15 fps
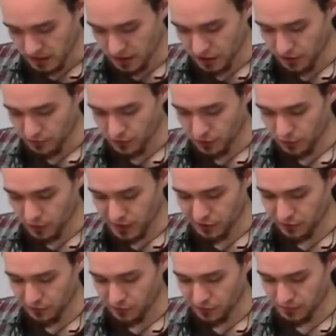So you want
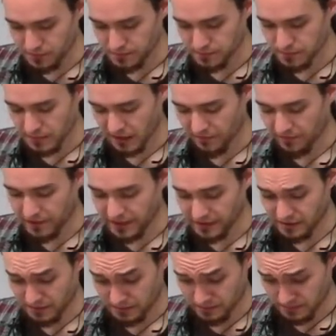to
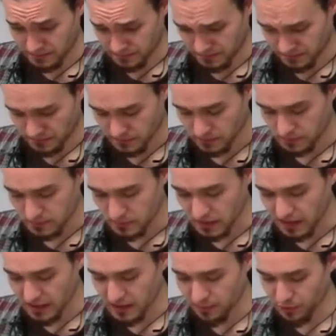find
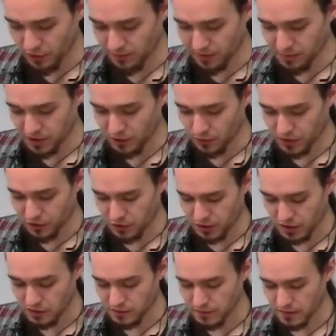the problems you want to
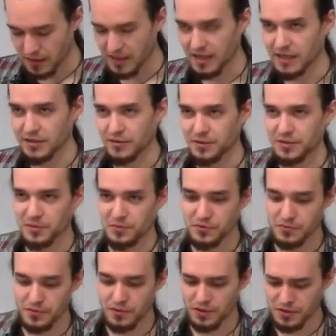solve, and
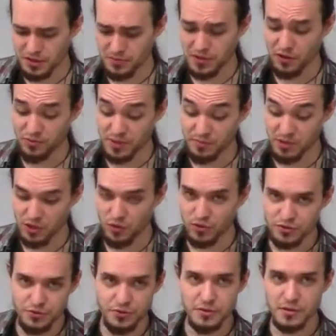also the optimal
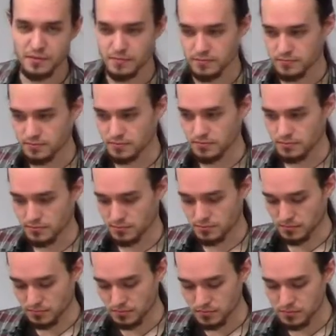order,
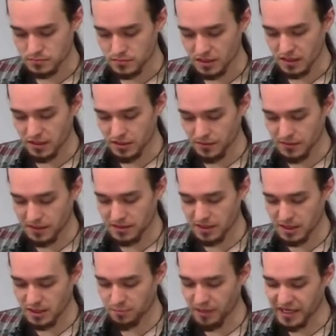so that the
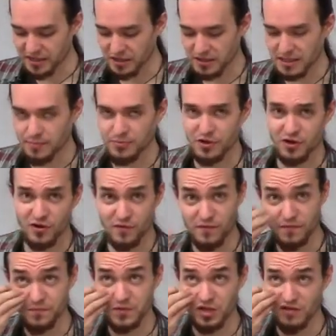expected number
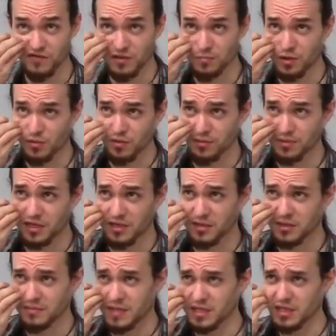of solved problems
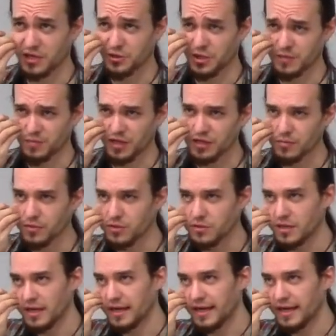is as large as possible.